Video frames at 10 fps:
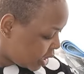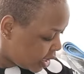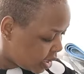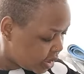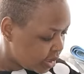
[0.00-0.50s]

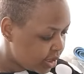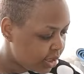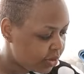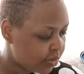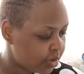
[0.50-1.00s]
and
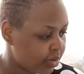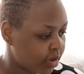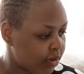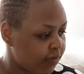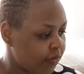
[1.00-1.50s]
it was
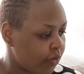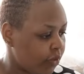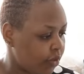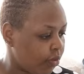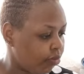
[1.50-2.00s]
going
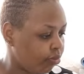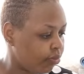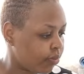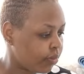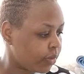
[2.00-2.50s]
for um,
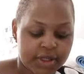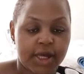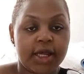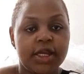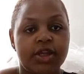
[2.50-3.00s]
it was
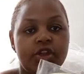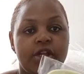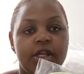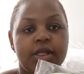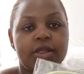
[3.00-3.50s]
100
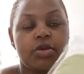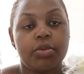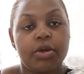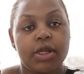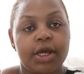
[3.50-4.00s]
shillings
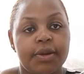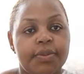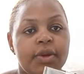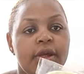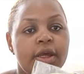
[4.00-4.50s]
normal cap
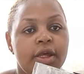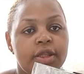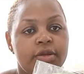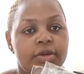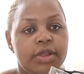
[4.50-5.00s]

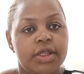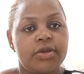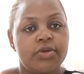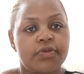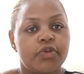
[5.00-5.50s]
so these
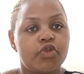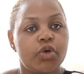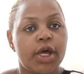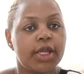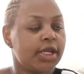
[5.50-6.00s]
two for
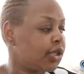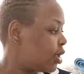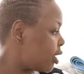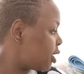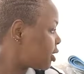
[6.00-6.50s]
200
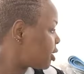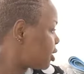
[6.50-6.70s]
shillings